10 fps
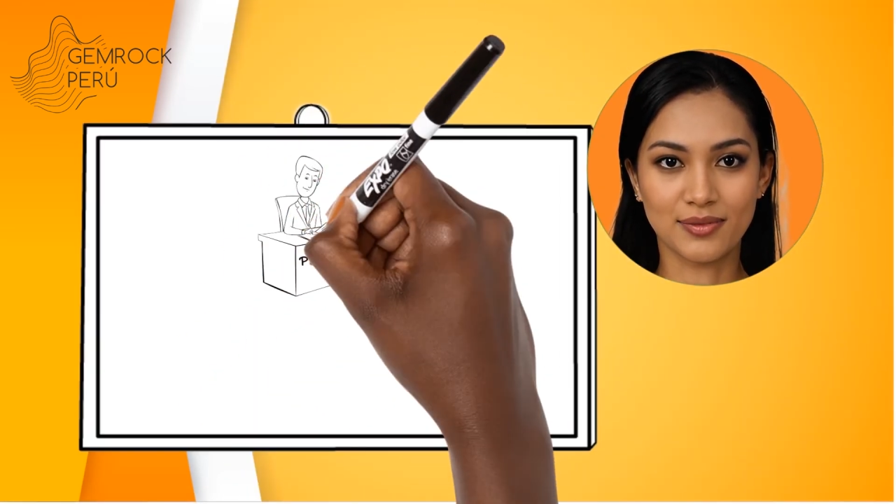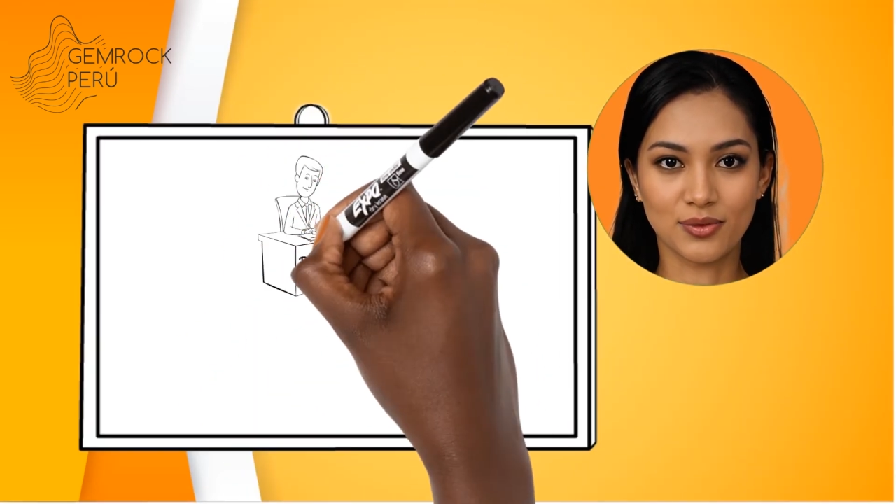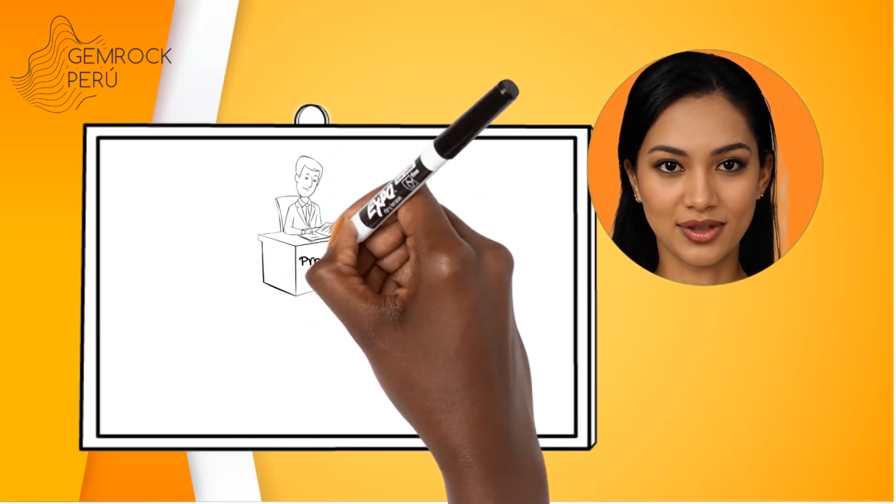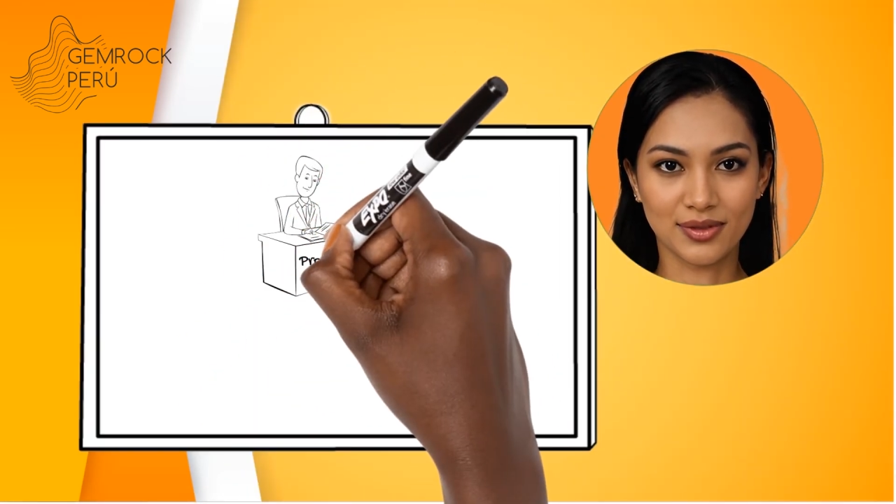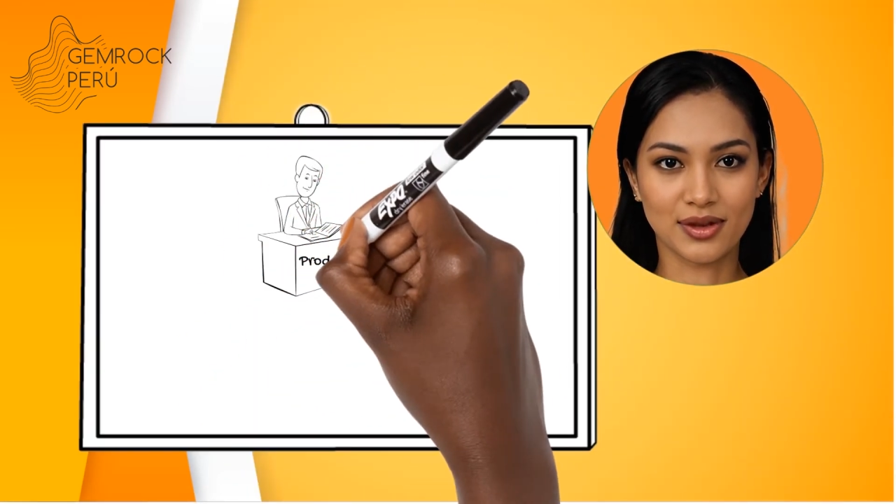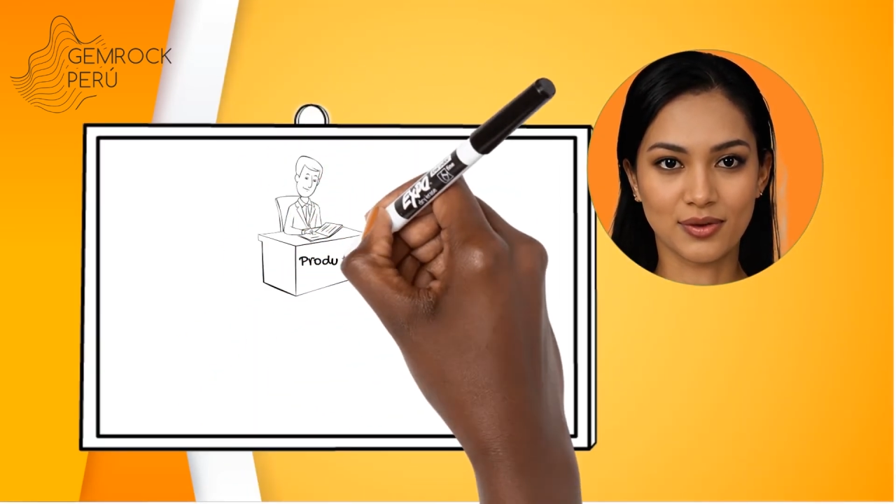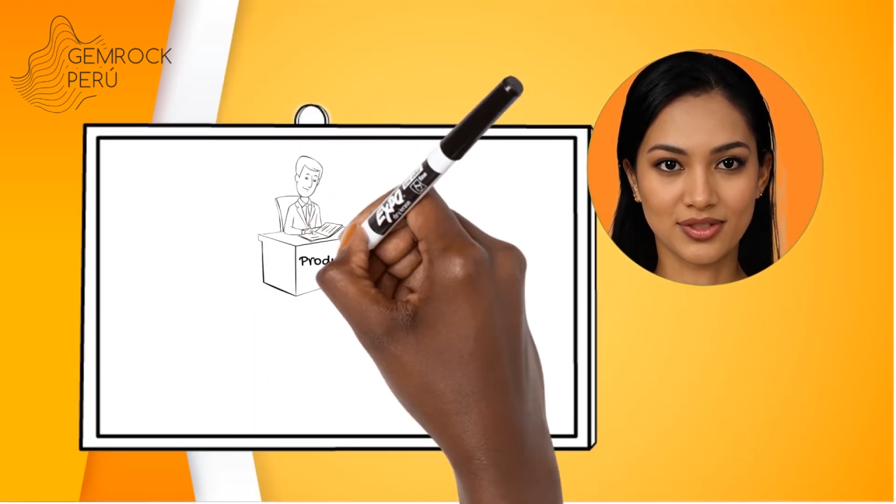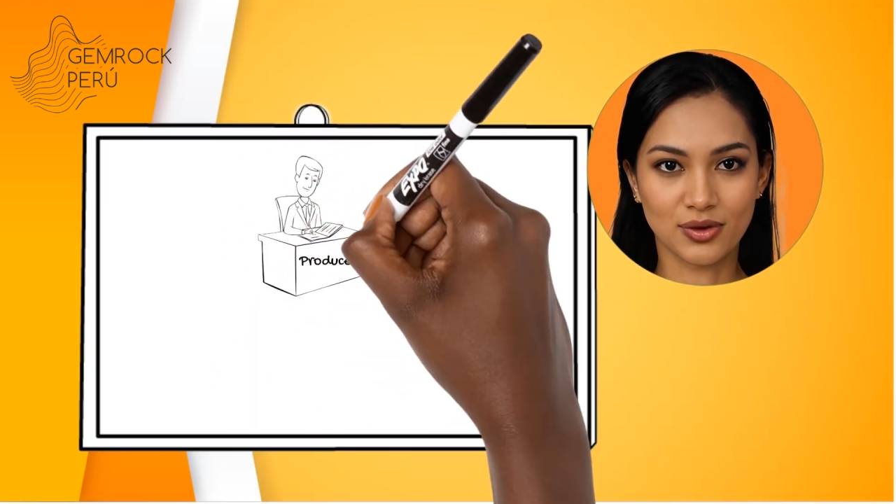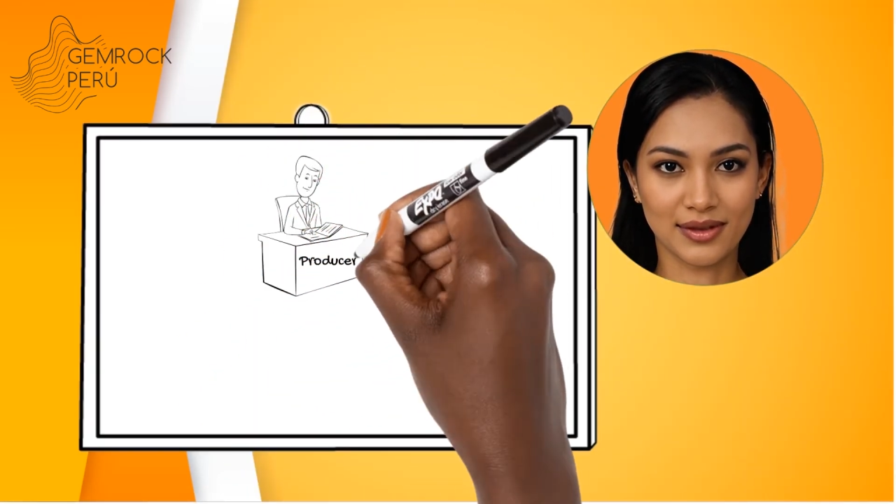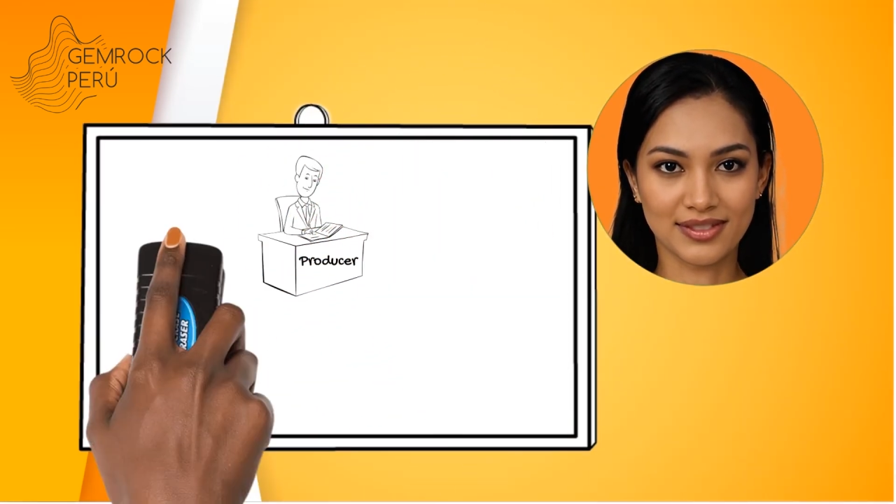allows the
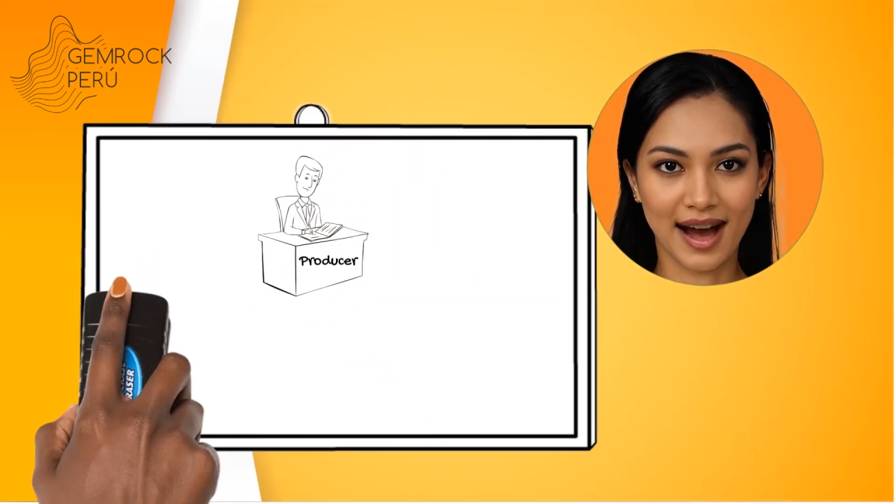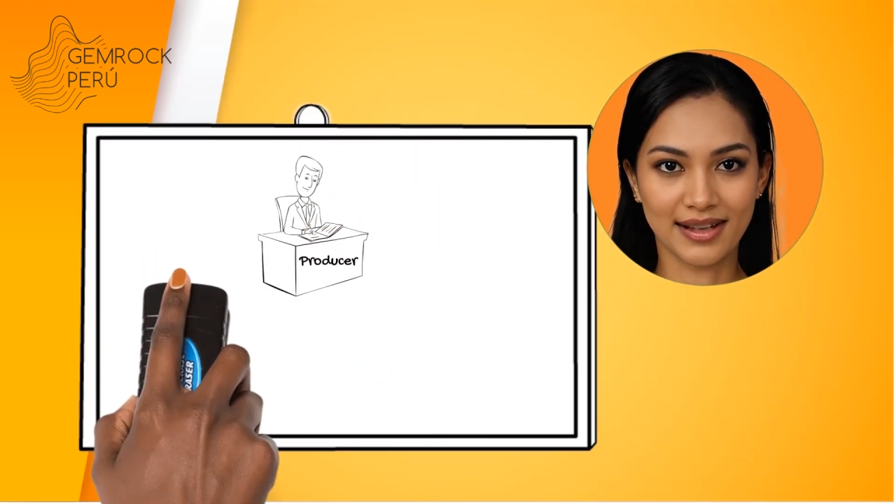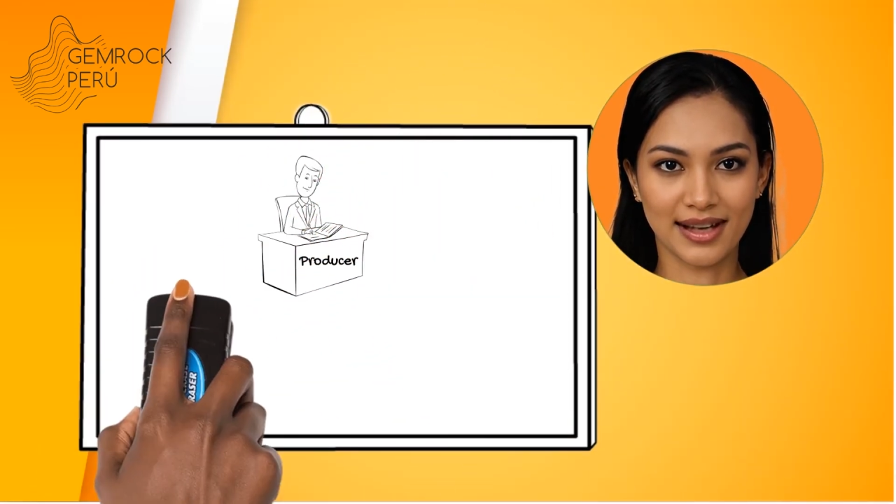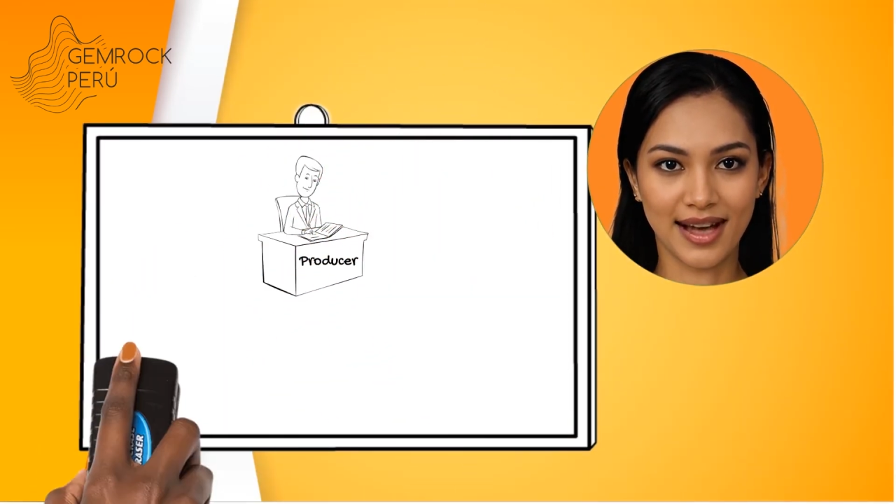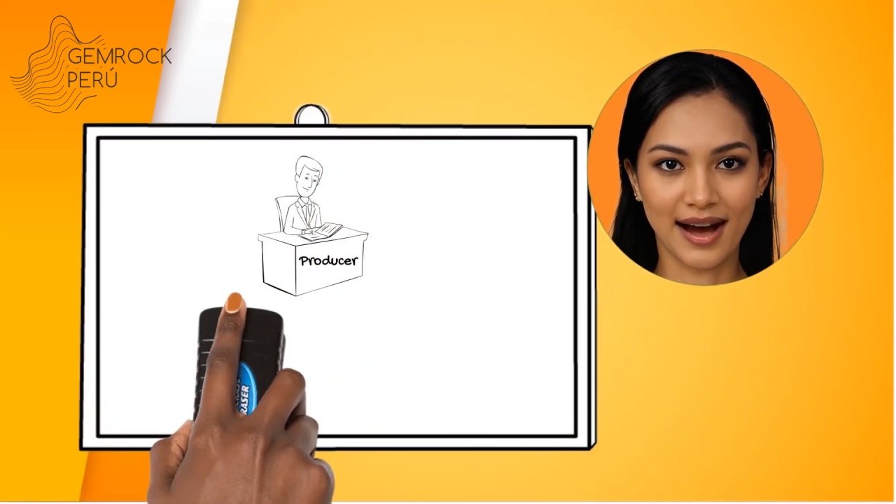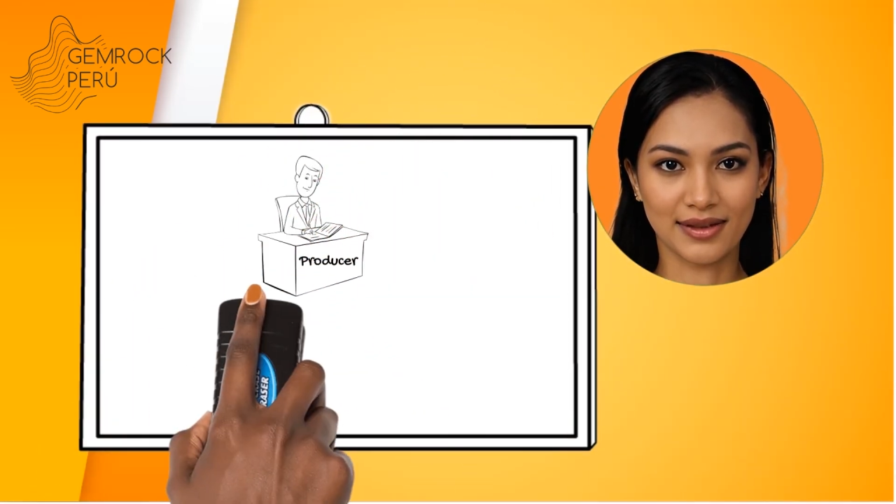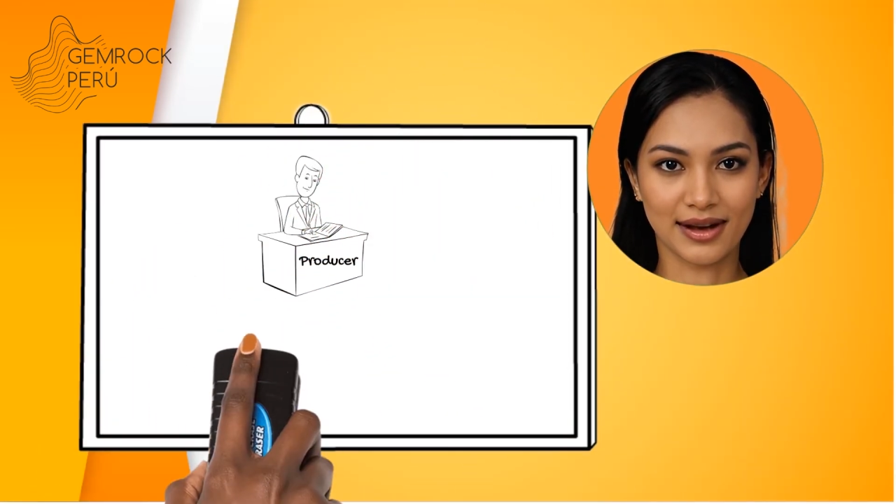producer to exactly